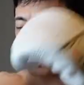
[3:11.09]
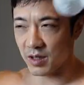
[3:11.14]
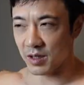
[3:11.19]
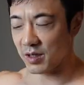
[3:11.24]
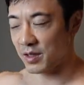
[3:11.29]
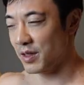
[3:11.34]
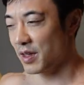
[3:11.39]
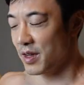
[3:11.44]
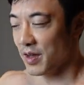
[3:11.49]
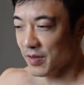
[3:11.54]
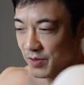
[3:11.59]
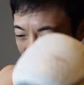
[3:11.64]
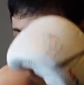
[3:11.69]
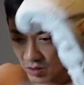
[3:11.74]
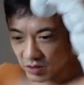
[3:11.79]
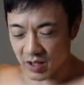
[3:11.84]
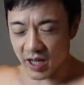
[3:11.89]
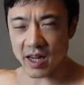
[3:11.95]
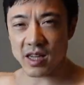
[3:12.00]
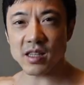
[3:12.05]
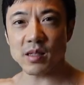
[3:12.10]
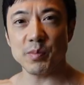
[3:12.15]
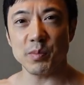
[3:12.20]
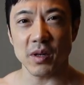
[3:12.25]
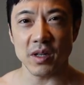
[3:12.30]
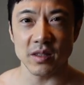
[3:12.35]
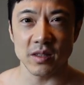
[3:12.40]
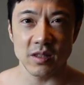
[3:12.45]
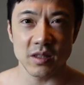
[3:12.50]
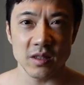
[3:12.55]
just, your taste
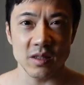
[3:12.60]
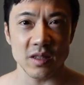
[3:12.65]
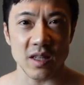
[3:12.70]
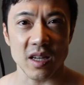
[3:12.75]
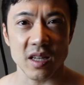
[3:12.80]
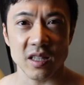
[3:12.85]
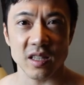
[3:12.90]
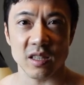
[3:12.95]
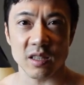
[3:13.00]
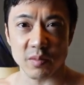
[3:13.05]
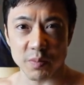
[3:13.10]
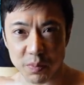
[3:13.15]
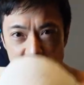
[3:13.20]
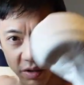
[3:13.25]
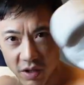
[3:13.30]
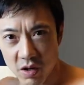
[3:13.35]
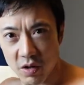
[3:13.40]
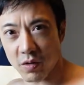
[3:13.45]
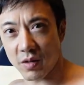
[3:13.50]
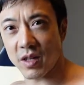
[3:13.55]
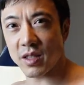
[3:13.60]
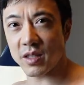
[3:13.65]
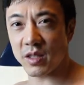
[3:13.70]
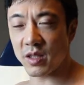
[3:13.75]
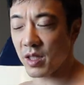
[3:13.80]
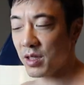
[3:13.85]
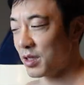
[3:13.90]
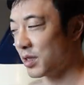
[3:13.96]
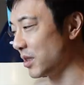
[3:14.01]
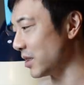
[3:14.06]
buds just explode. It's
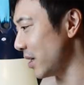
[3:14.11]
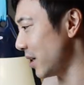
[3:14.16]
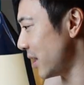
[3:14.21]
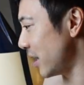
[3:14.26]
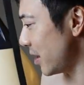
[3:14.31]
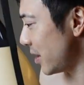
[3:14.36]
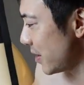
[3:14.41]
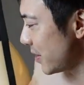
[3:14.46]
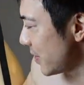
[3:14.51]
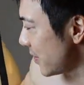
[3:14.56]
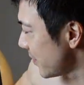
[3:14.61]
just uh,